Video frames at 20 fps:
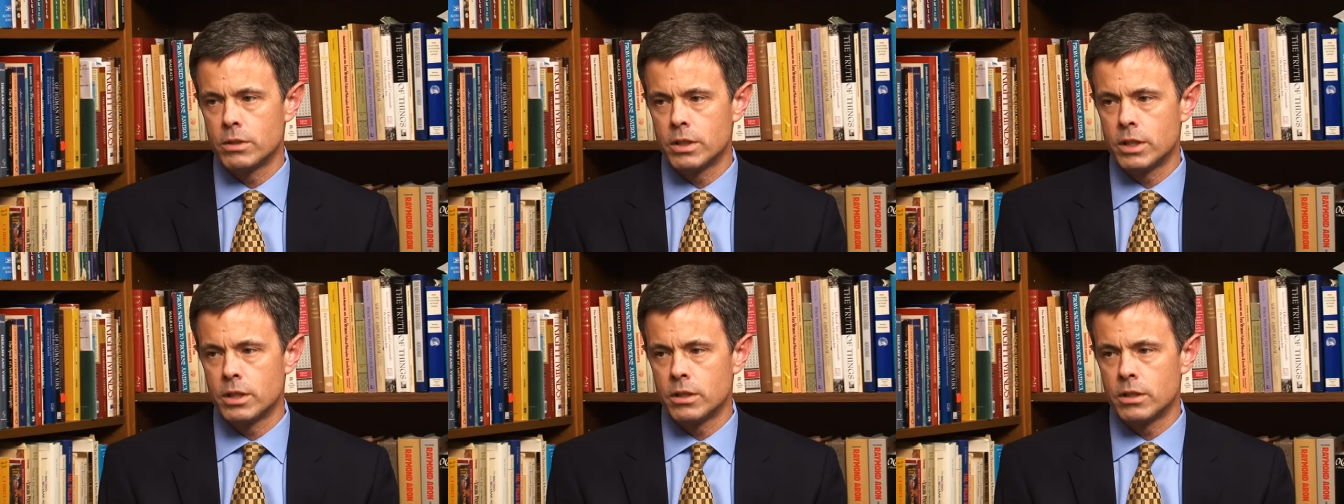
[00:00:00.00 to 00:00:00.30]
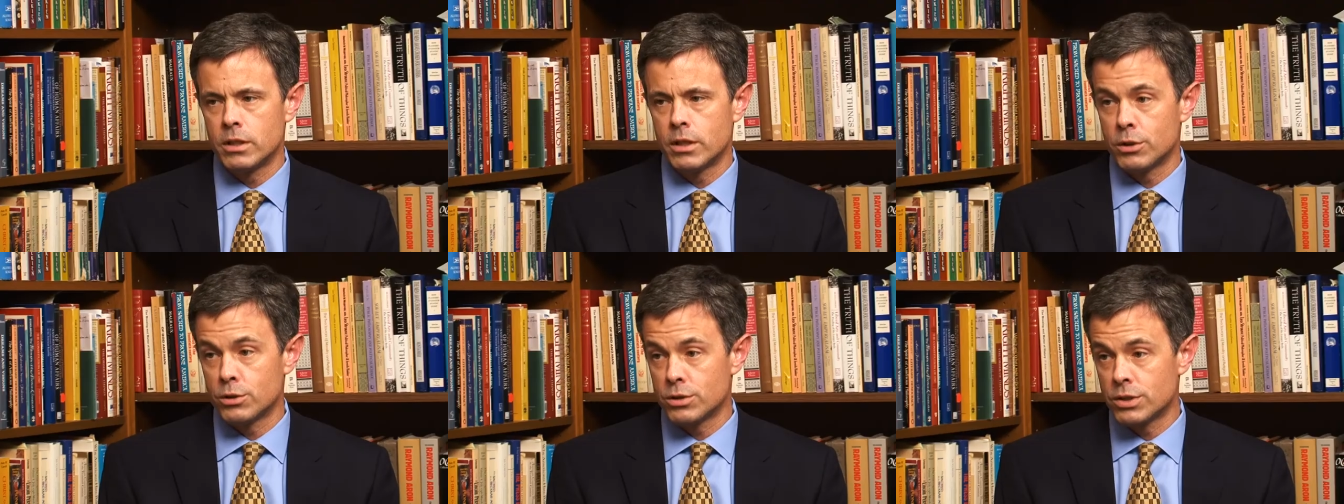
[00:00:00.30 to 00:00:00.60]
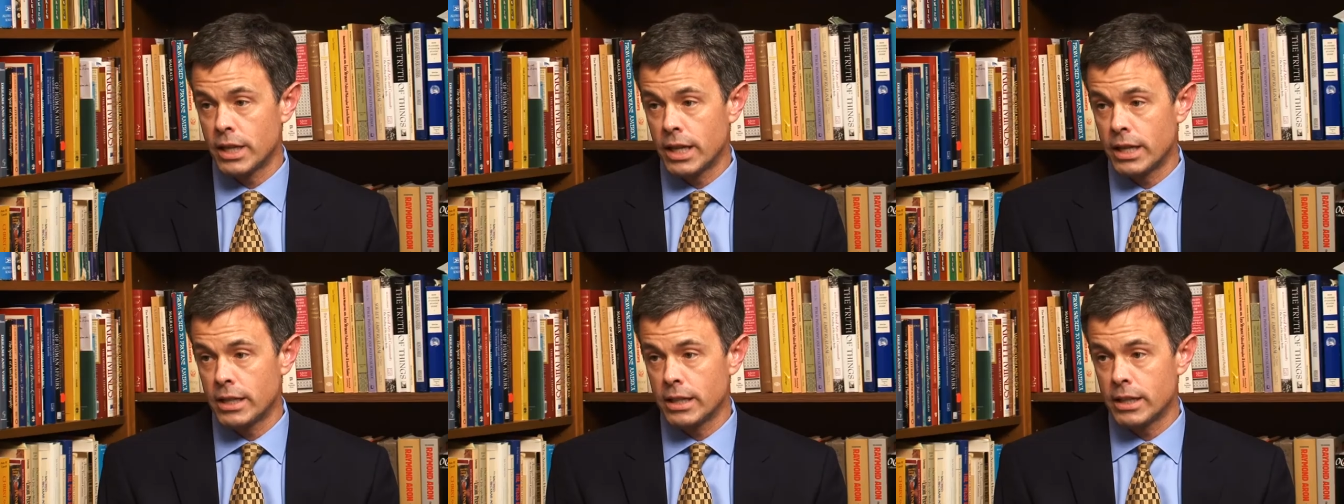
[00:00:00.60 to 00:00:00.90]
in
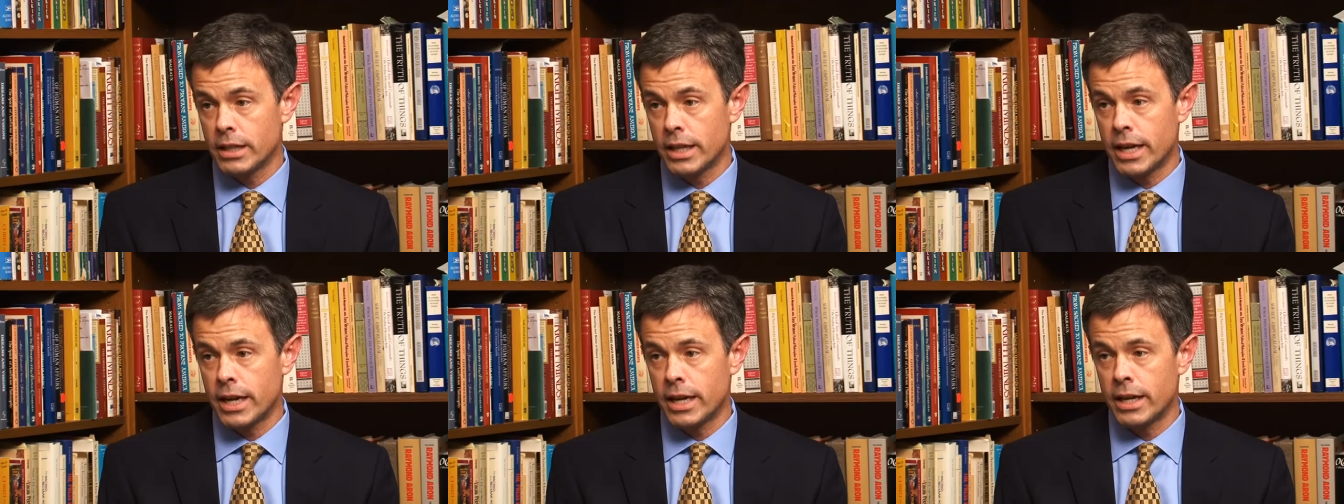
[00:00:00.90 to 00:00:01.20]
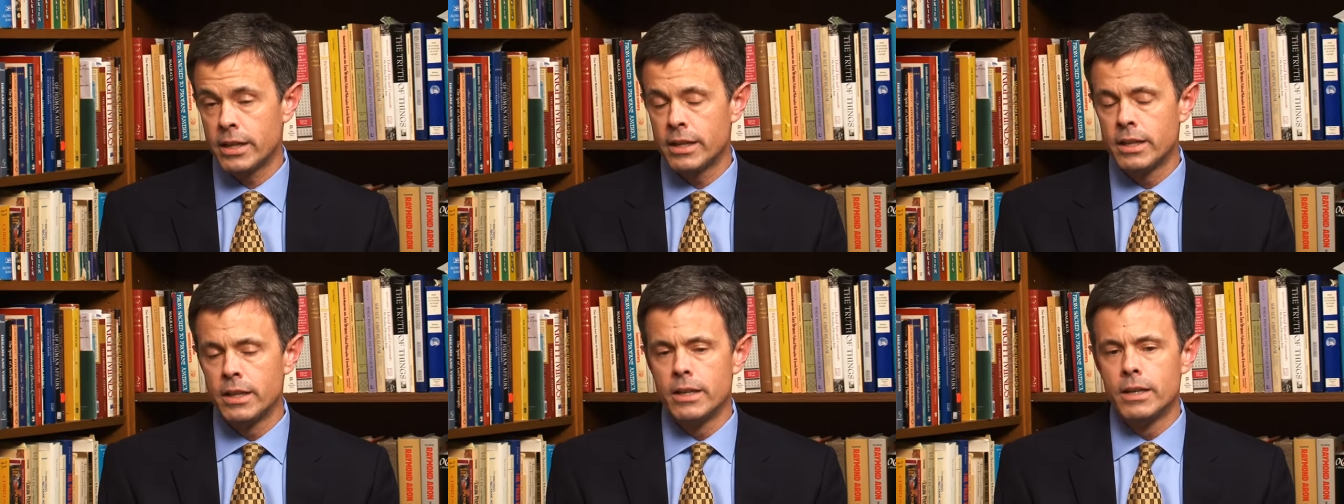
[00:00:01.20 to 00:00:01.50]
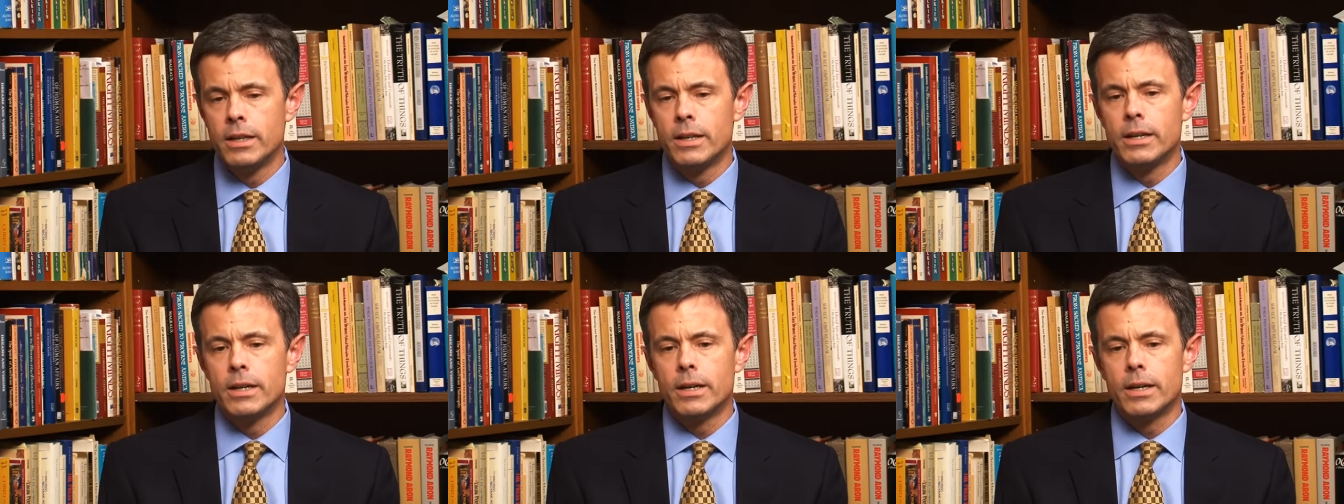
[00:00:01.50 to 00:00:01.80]
understanding that.
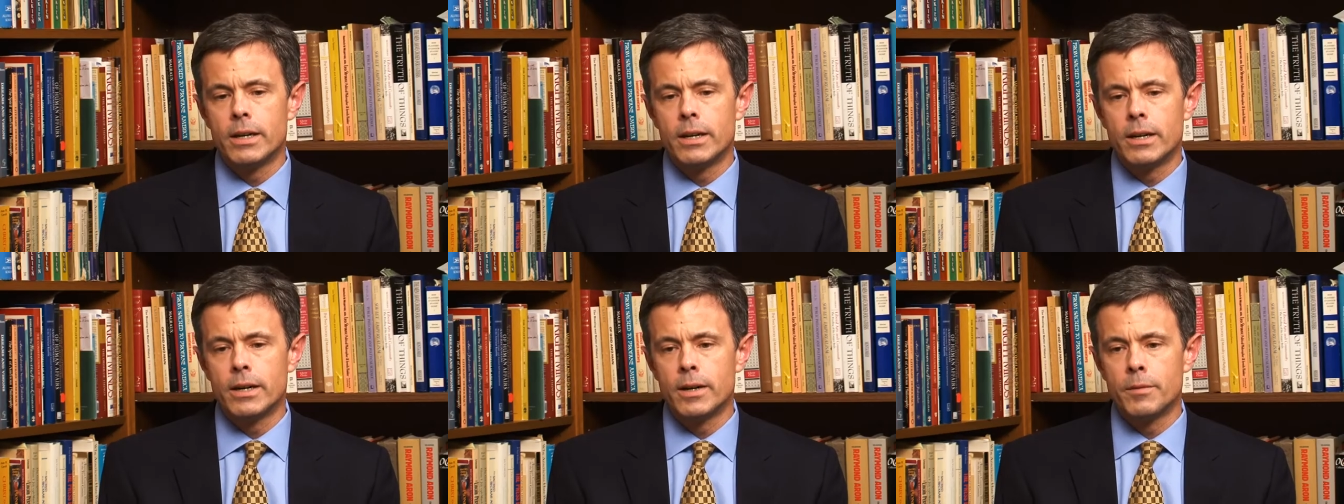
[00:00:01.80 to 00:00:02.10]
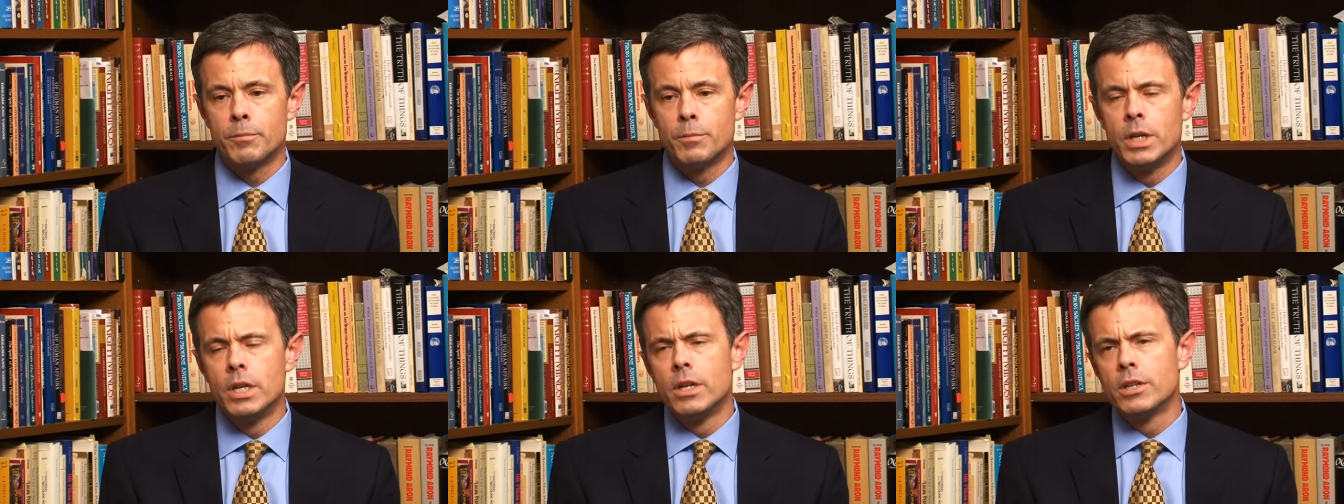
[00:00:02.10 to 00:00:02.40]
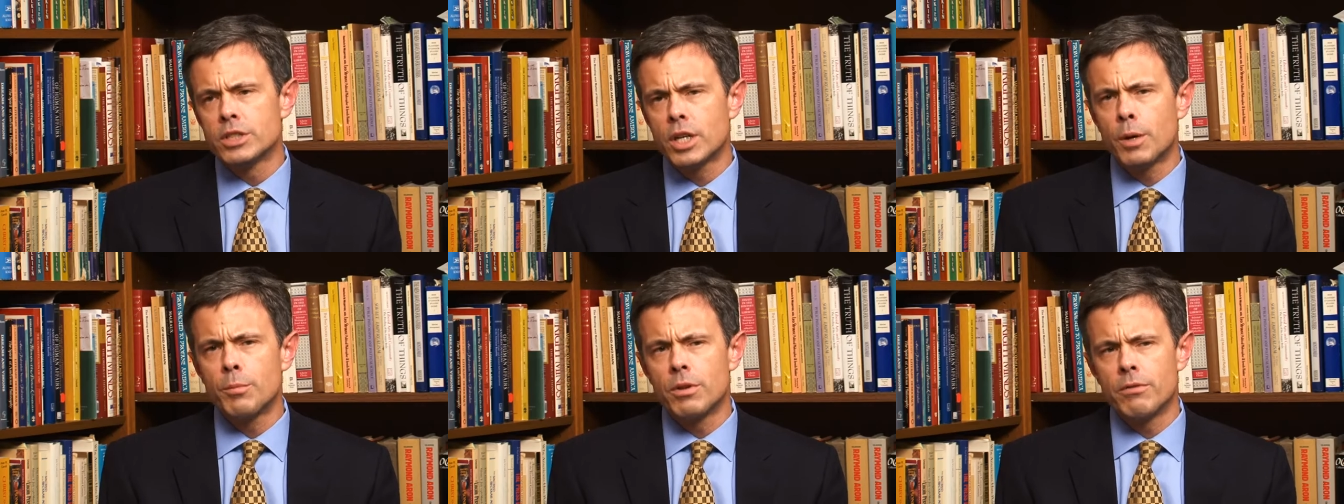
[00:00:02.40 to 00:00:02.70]

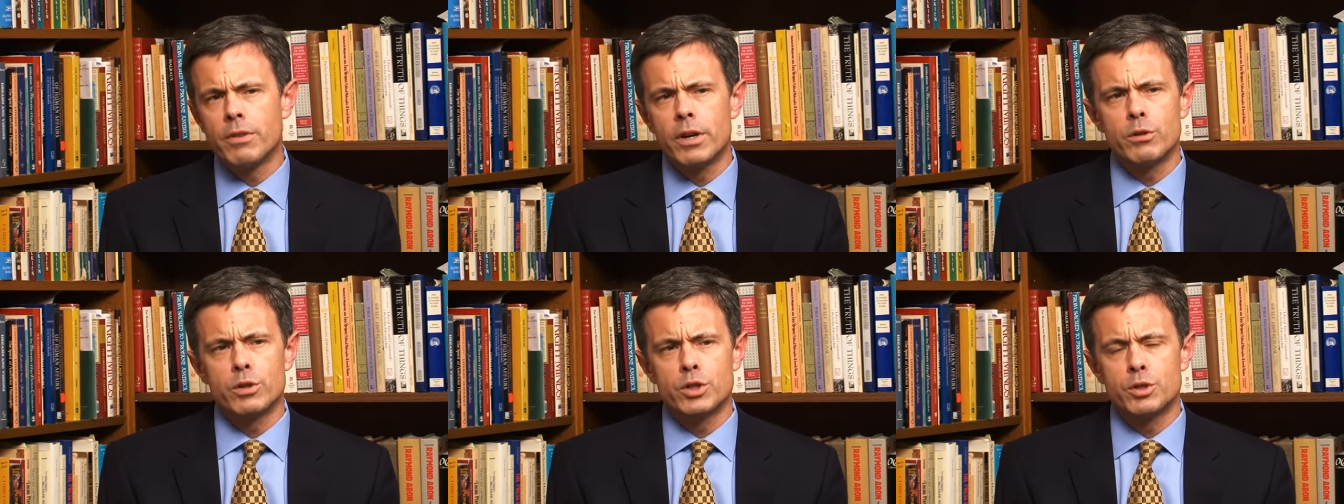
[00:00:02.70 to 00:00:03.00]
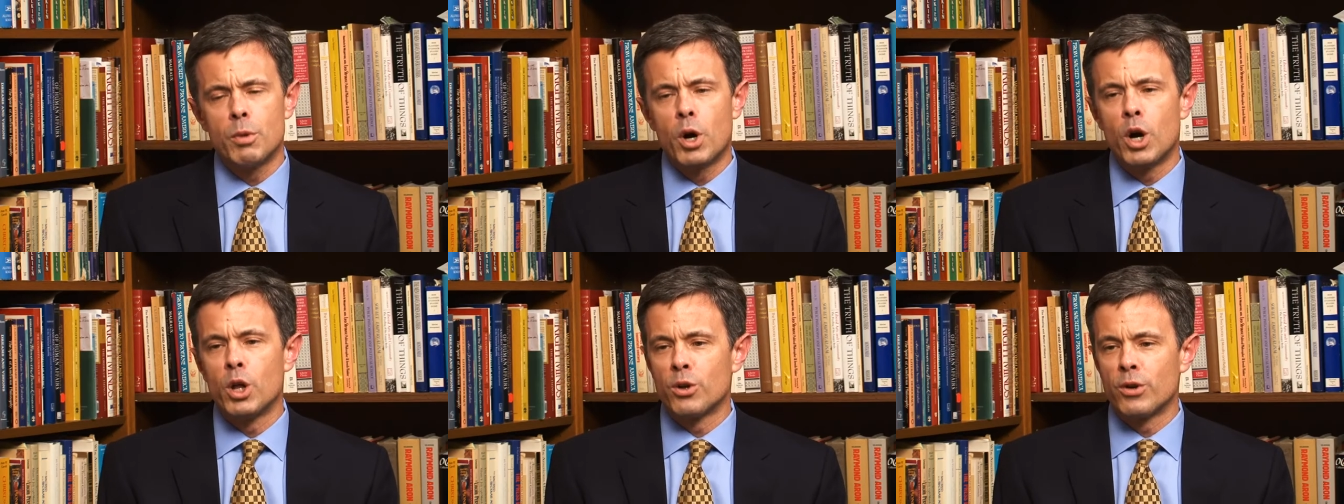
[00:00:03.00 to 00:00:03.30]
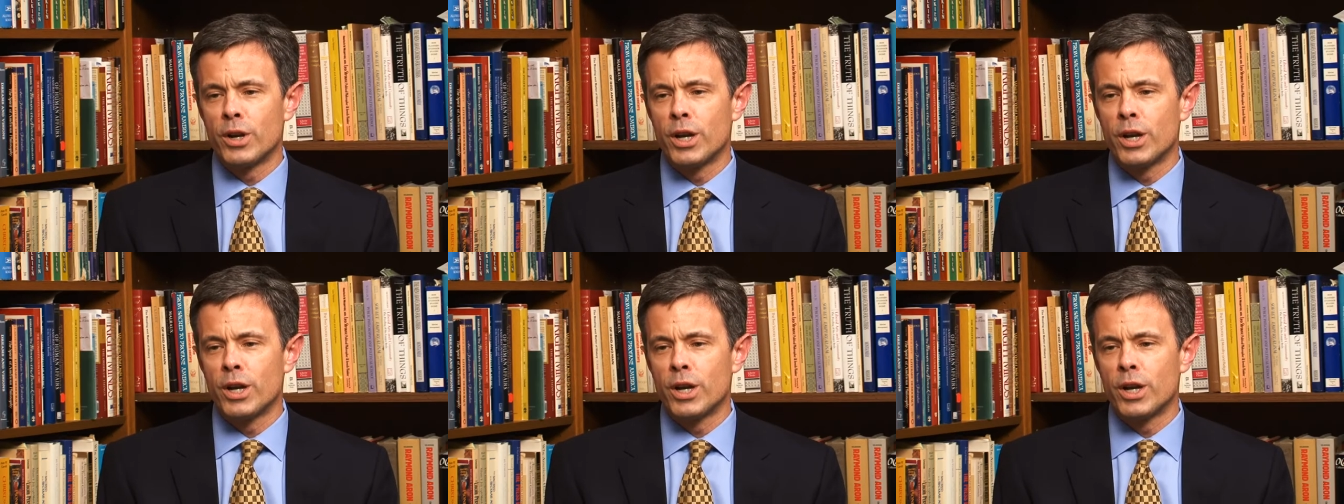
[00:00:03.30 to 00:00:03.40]
There's a couple of other smaller